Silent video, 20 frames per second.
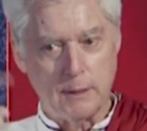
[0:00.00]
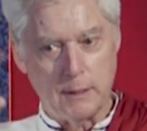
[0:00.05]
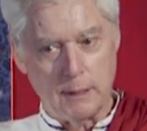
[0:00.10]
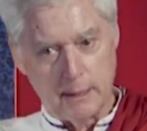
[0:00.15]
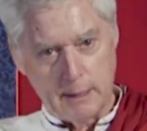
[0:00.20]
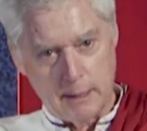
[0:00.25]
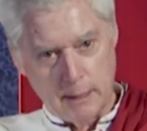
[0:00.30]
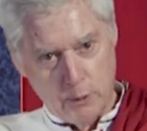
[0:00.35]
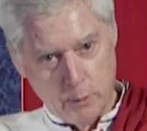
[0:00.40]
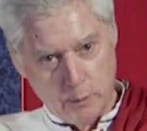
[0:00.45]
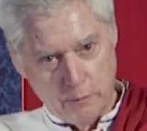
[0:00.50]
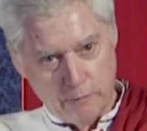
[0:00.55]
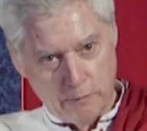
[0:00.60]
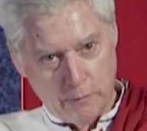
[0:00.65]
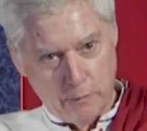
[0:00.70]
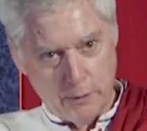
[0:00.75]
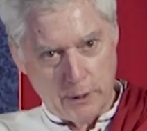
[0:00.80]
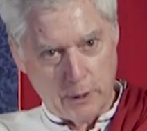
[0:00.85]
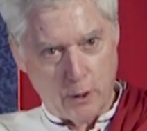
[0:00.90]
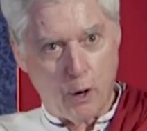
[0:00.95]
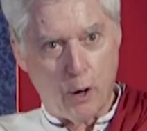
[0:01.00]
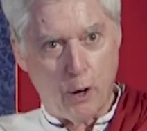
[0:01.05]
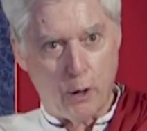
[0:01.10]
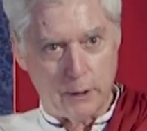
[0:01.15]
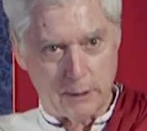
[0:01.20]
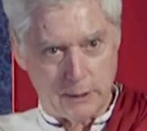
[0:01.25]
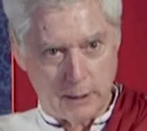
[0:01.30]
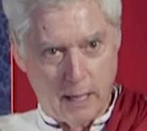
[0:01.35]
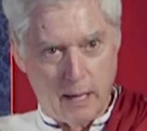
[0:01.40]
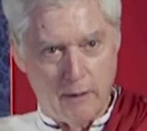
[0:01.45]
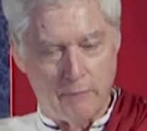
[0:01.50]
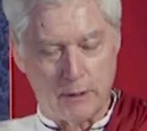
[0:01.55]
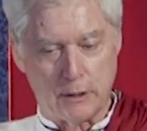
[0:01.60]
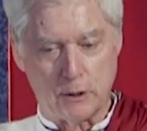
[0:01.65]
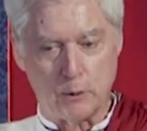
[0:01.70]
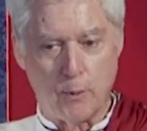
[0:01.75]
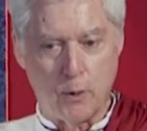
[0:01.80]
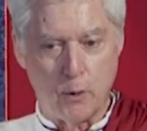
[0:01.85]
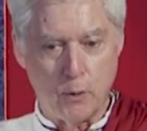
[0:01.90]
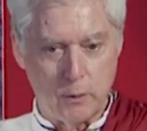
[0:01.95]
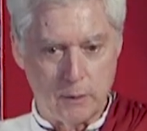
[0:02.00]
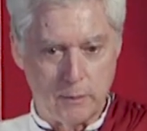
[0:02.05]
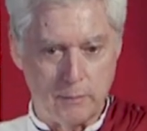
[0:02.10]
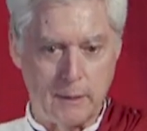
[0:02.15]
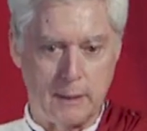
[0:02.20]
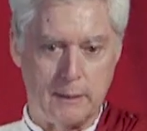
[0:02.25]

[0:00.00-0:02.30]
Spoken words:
and then you infer the cause of the smoke,